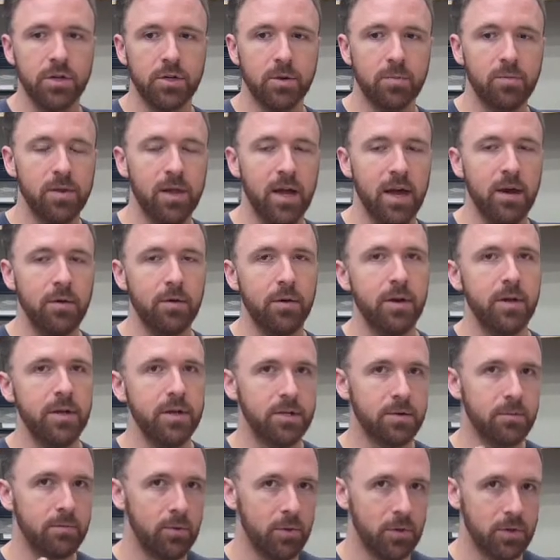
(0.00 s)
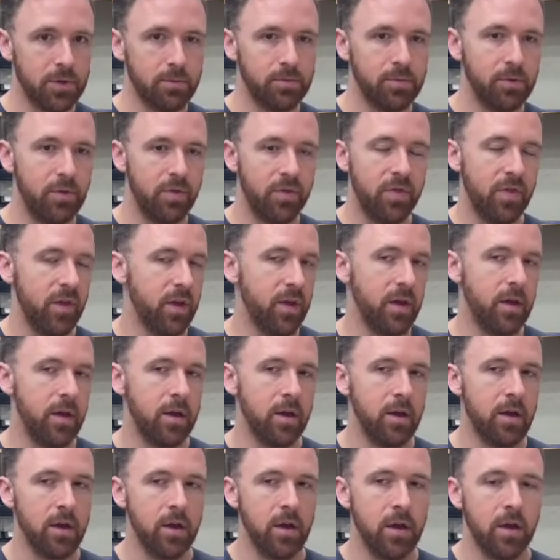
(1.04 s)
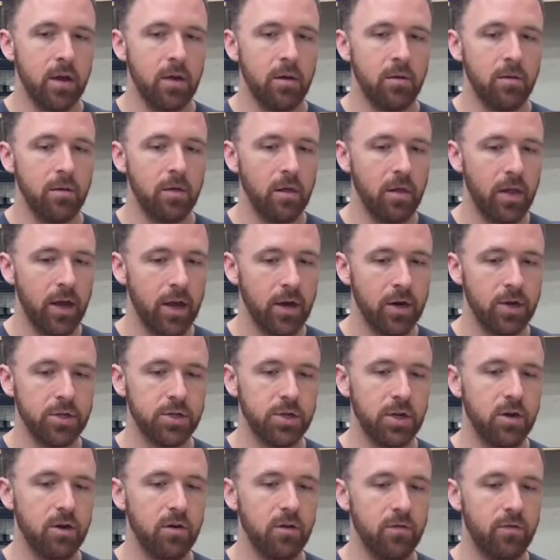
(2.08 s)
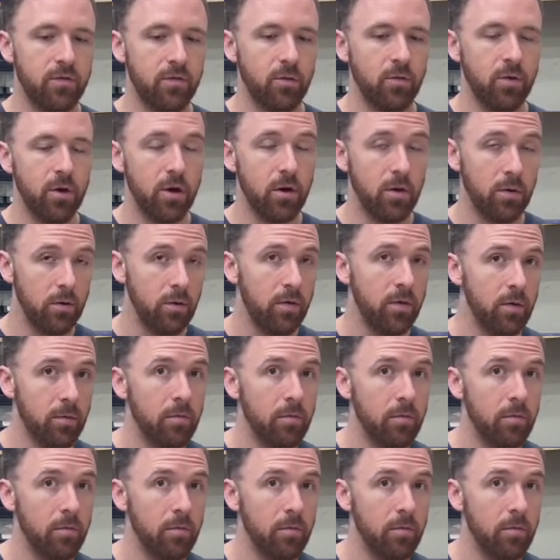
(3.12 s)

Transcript: So plywood is multiple thin layers of wood or